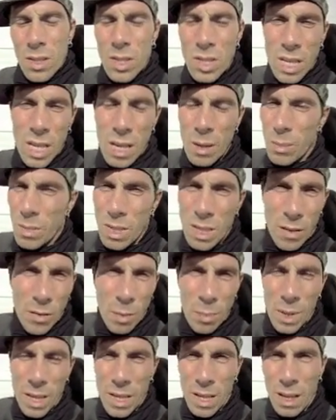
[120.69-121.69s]
same as
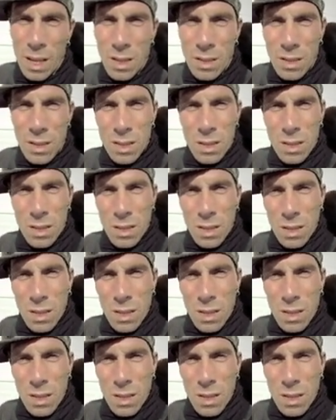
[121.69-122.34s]
everybody else.